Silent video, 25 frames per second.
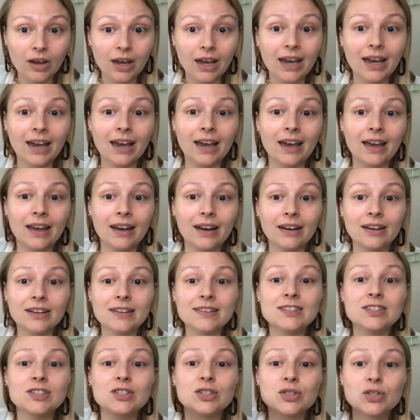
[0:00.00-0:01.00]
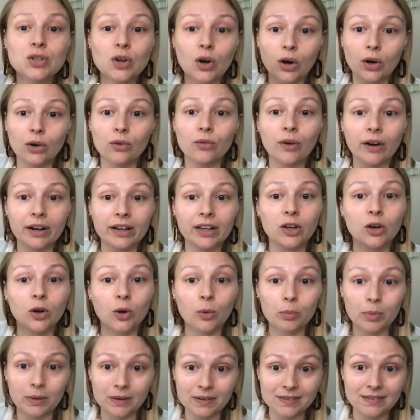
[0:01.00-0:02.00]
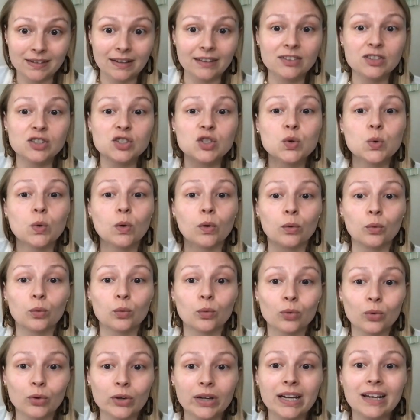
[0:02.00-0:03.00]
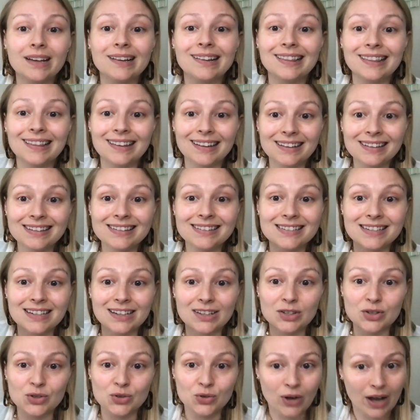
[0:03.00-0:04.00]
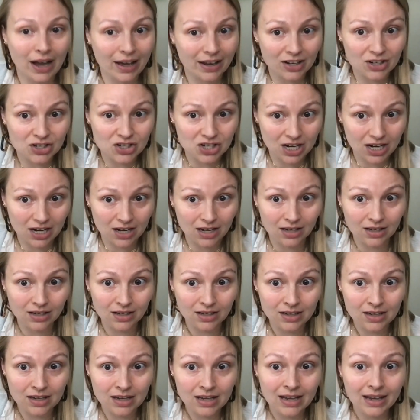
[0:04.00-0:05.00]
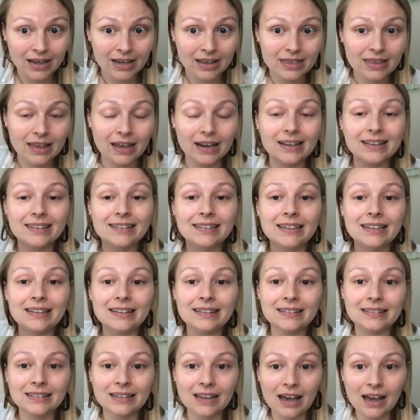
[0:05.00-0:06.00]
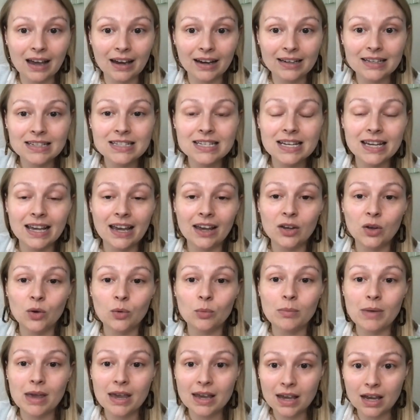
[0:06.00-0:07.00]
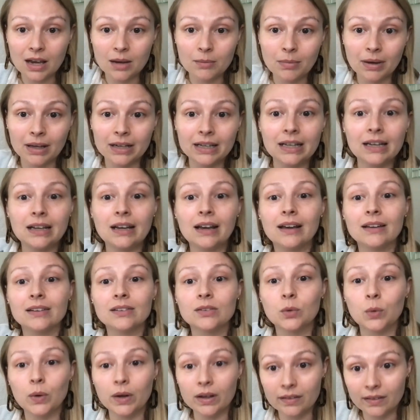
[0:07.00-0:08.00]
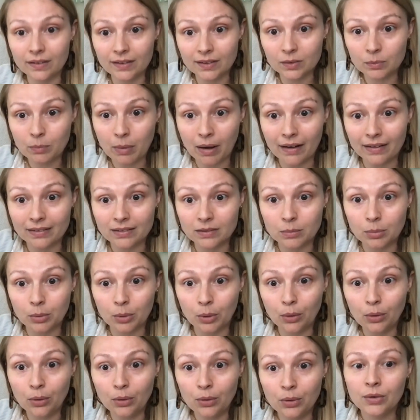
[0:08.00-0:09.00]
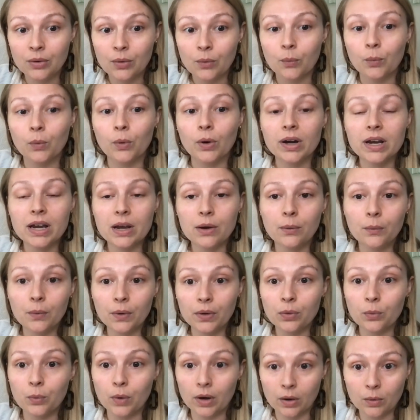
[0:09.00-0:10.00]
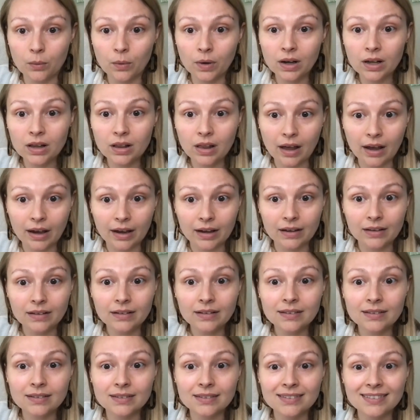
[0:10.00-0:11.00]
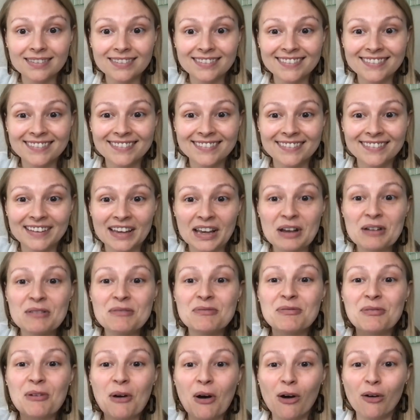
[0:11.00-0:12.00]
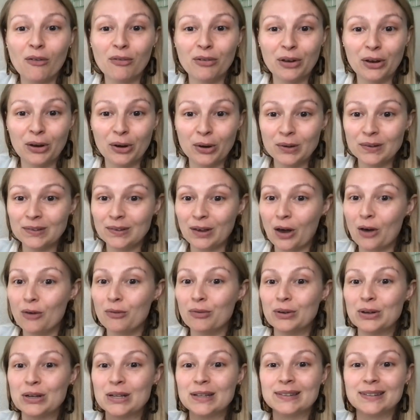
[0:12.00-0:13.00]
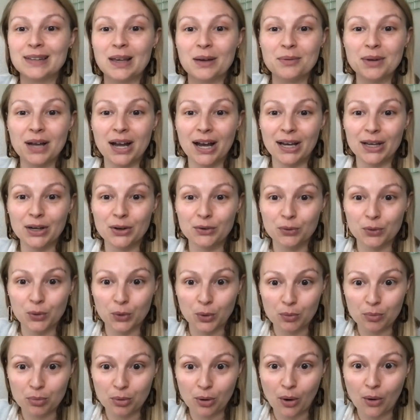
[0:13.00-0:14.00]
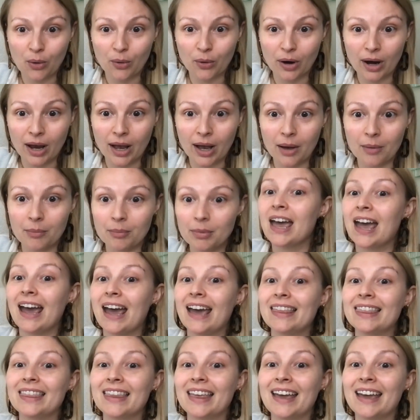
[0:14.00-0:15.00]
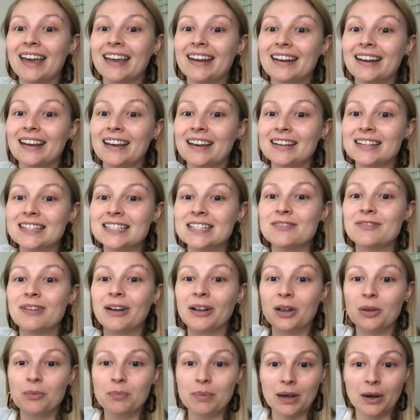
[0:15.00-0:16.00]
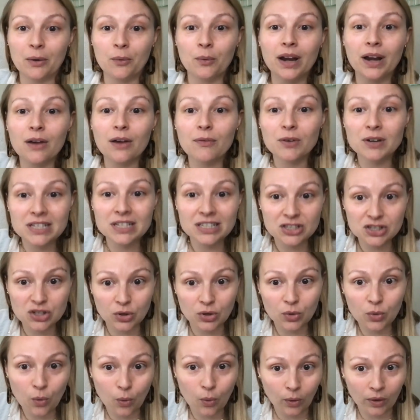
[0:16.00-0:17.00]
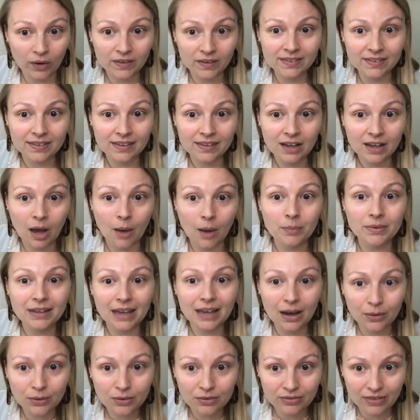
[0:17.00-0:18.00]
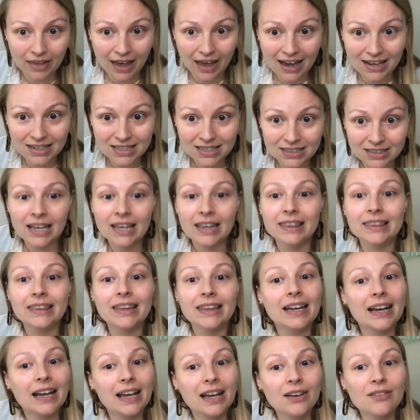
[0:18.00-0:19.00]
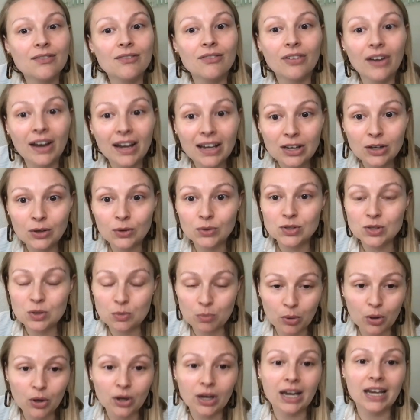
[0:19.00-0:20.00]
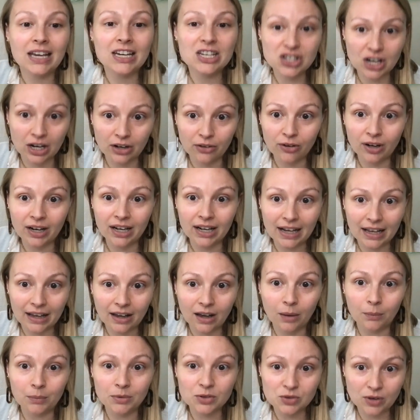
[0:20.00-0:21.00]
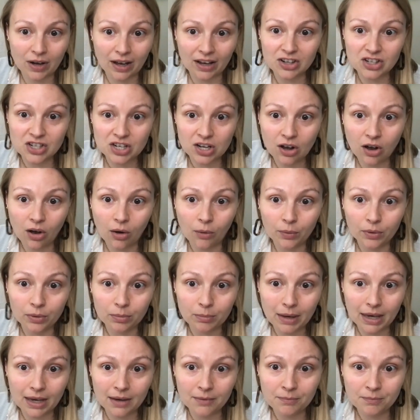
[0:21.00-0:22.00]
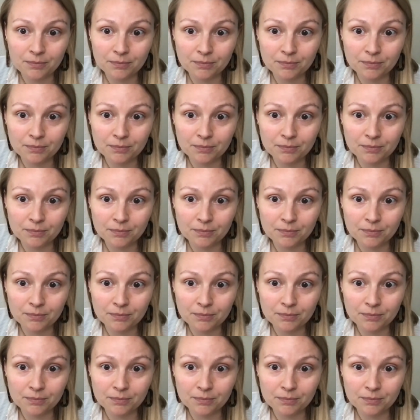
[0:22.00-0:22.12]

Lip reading: and start running your business to a realistic strategy that is designed to get you making money as quickly as possible, working with one-on-one clients, evolving yourself into some kind of group program, and then developing whatever digital course comes out of that, then I invite you to book a Generate Income Strategy call with me.